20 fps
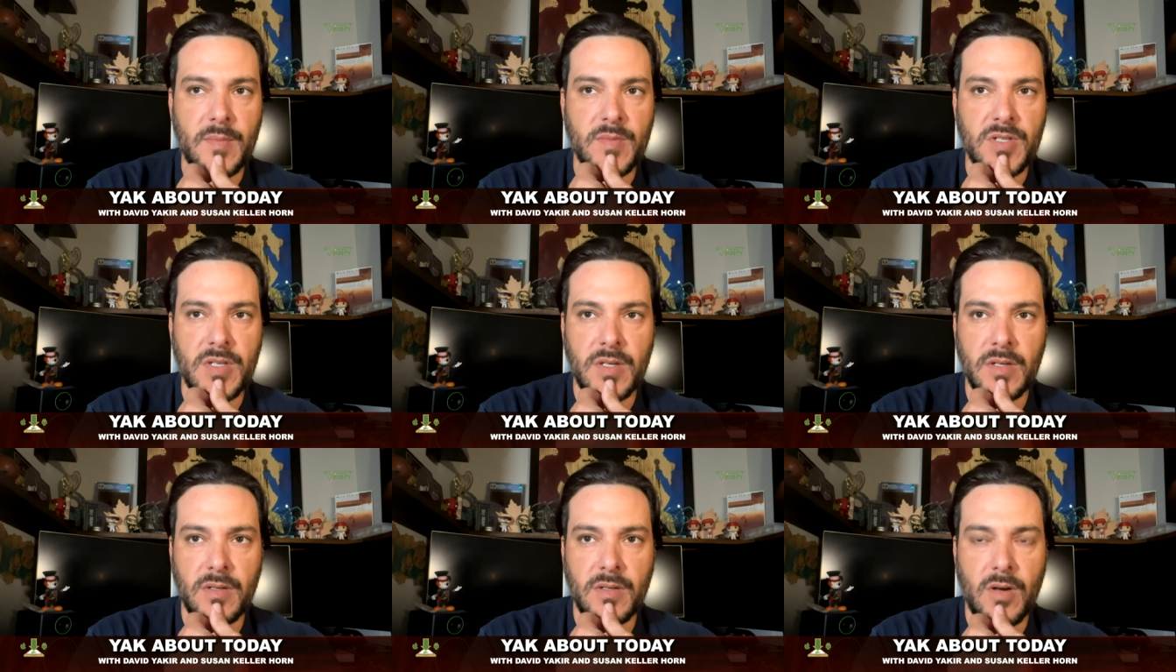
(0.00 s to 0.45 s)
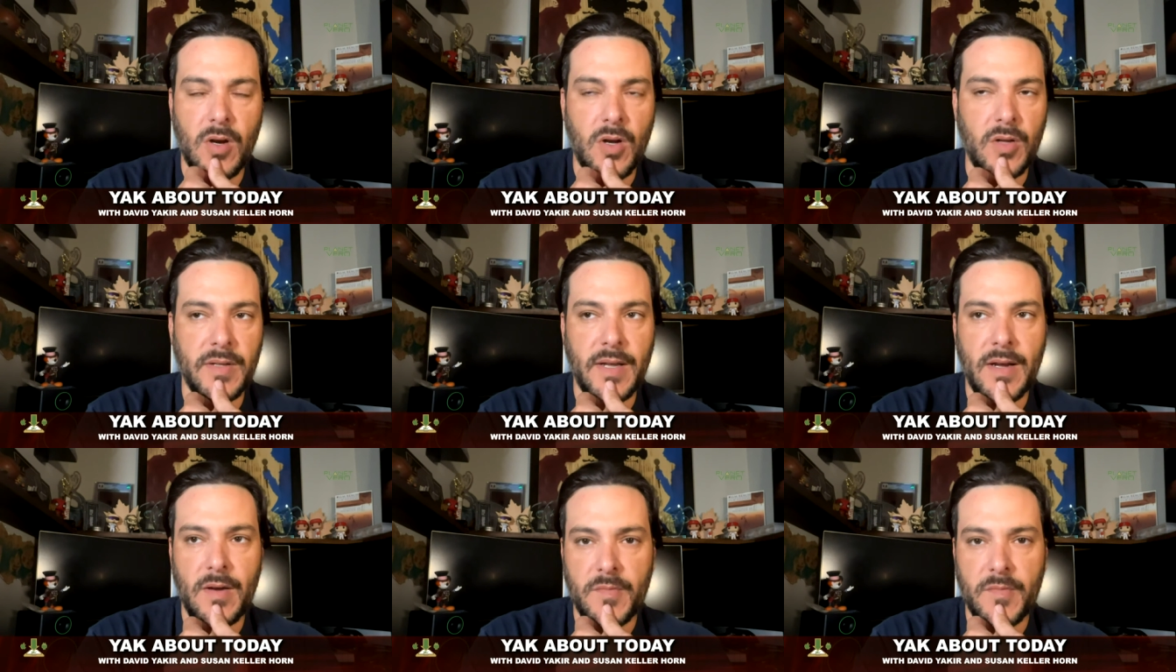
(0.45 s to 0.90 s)
she
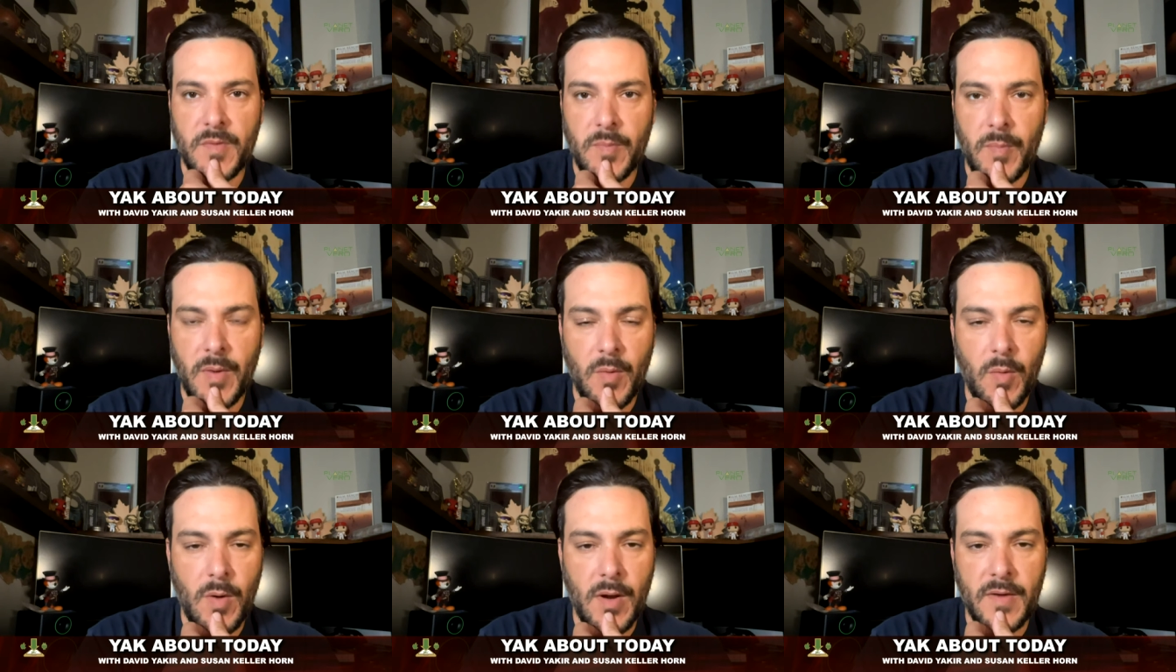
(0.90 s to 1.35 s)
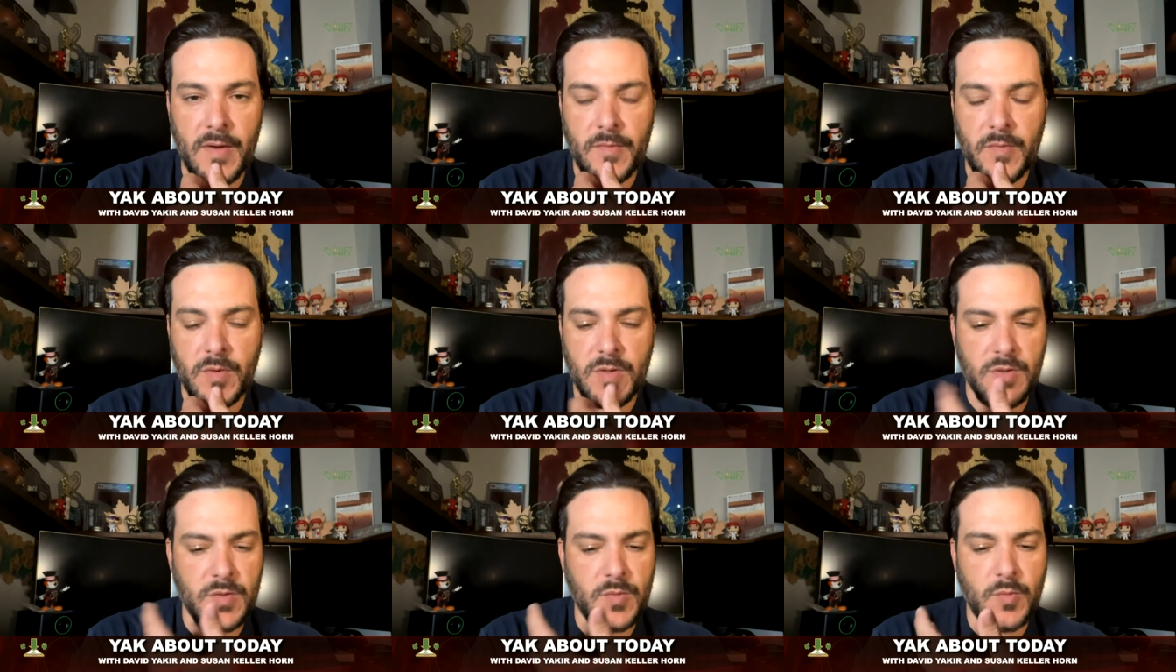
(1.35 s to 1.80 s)
called out for my wife,
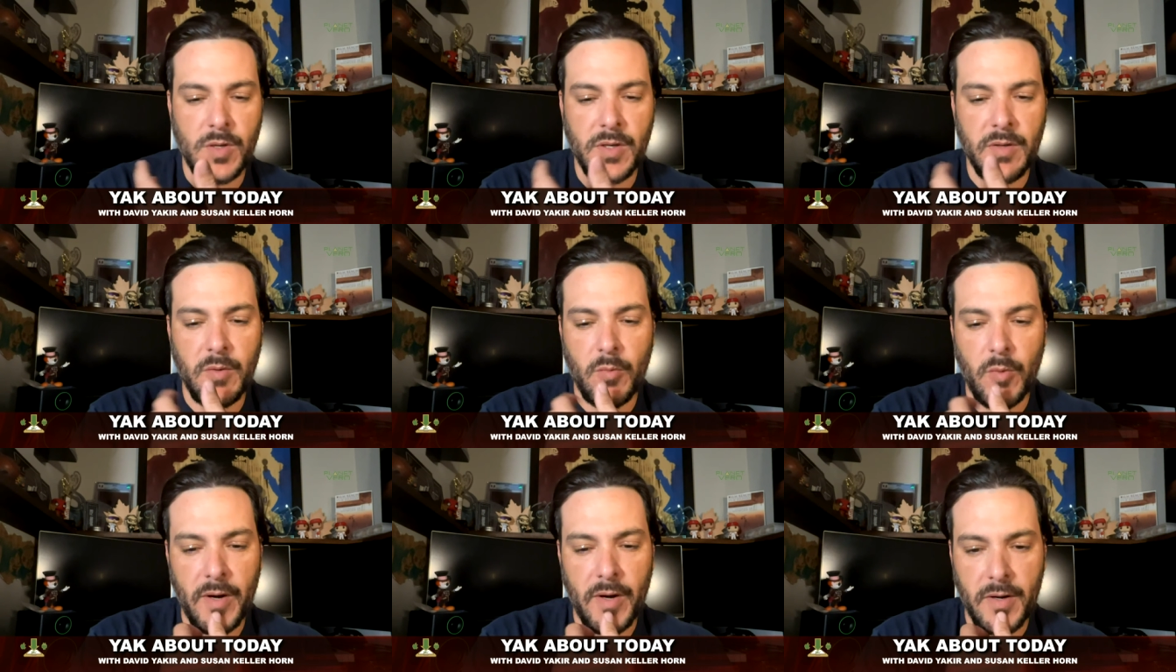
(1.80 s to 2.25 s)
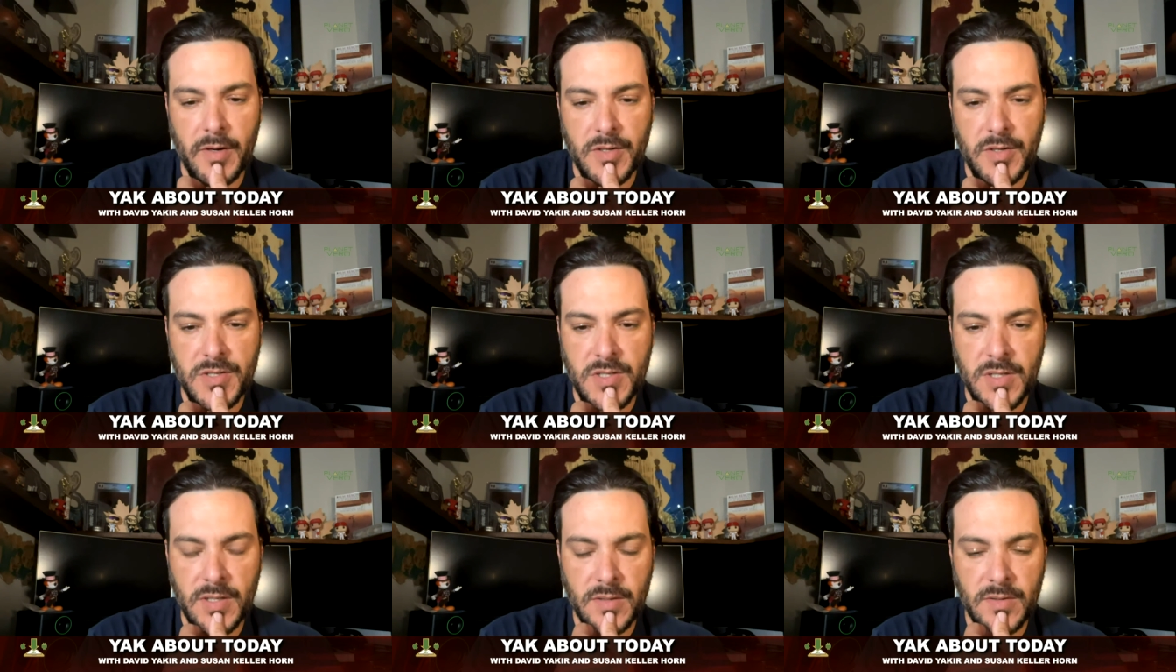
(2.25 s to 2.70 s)
which is really rare
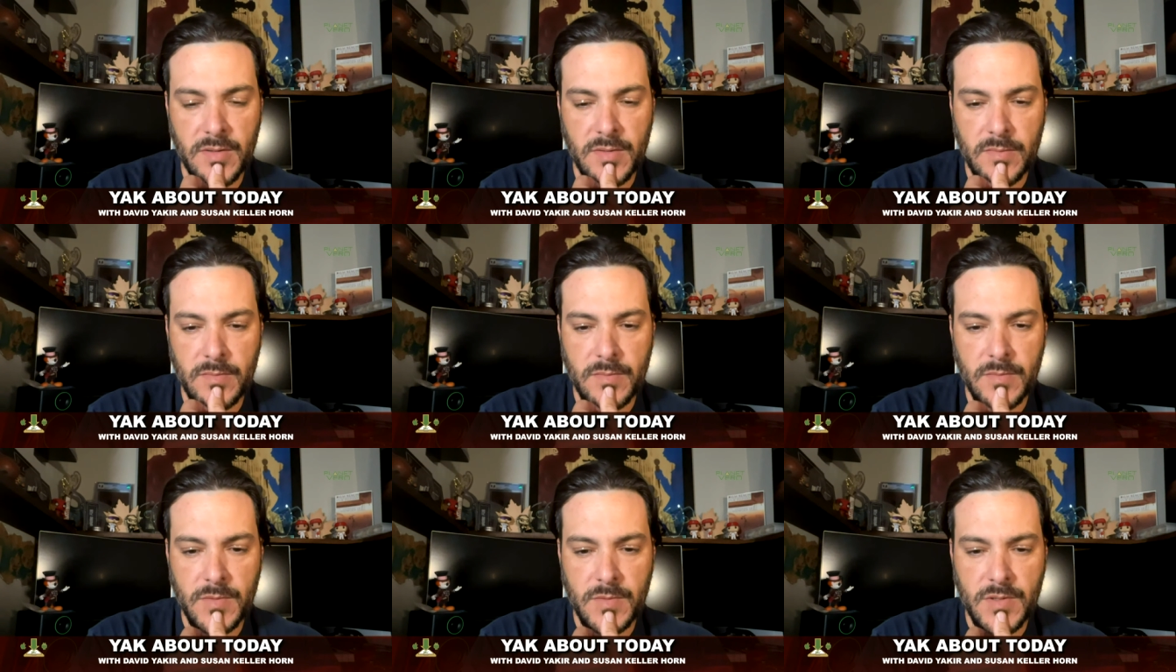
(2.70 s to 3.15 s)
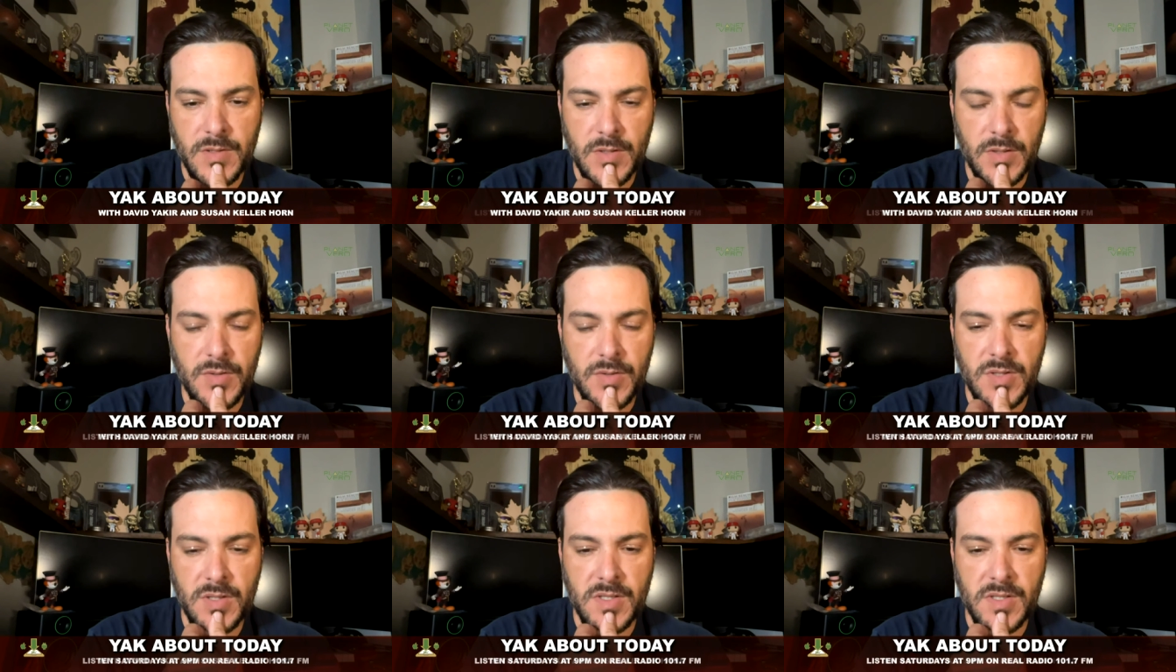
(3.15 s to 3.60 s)
because she
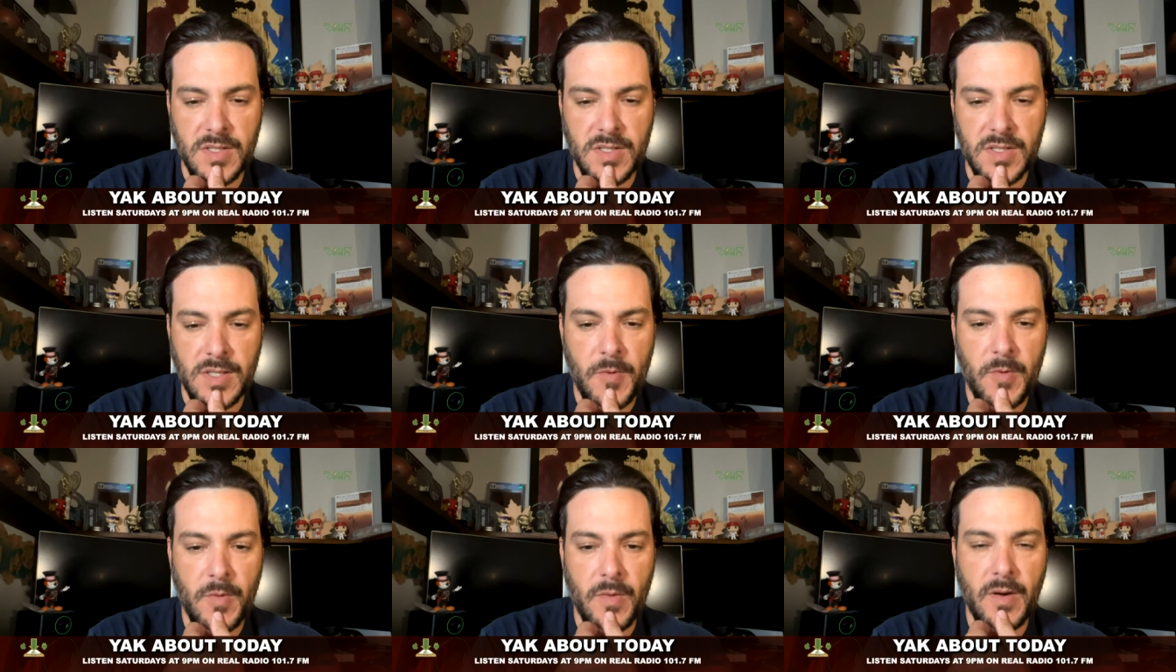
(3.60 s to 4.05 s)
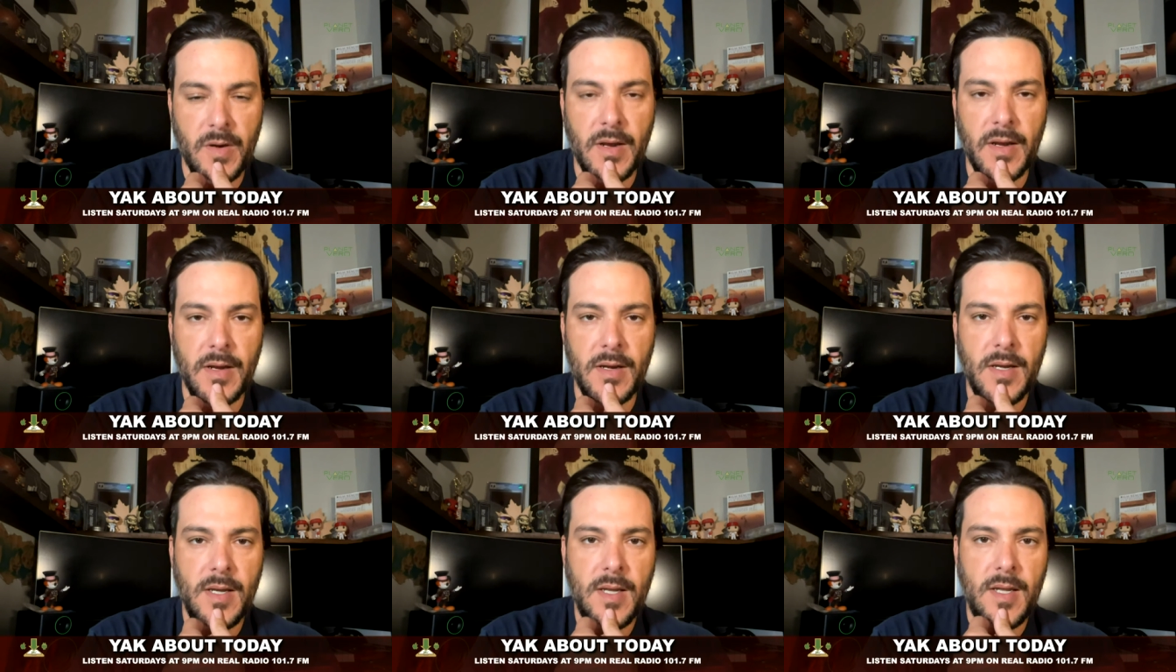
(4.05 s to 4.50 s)
usually slept through the
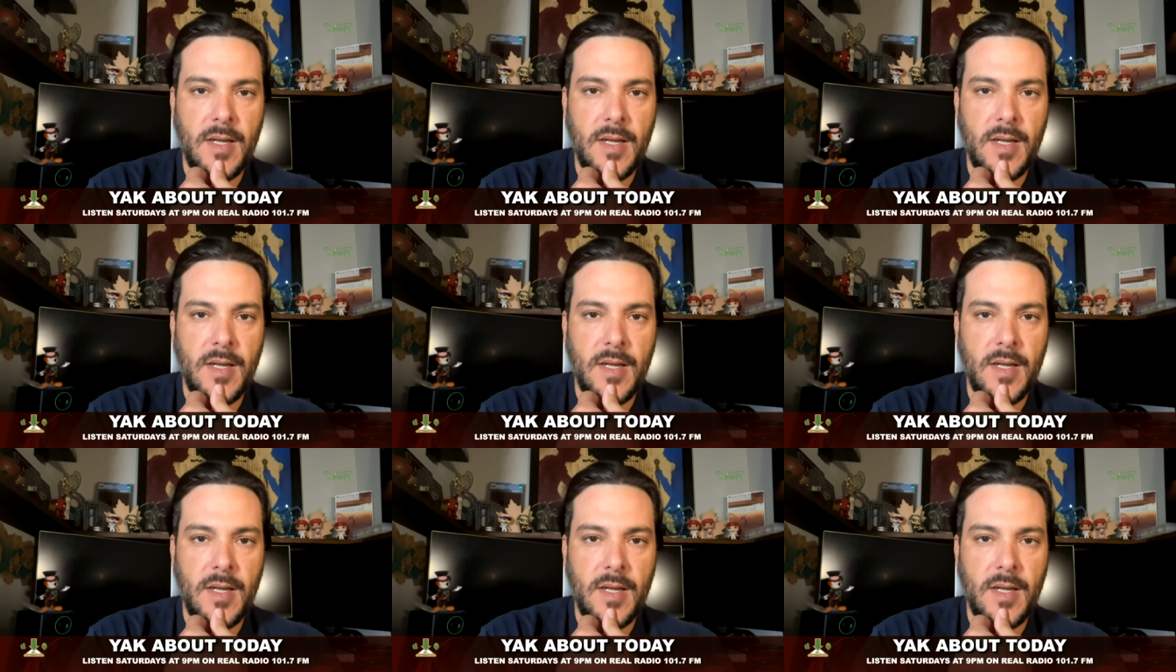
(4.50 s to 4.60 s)
night.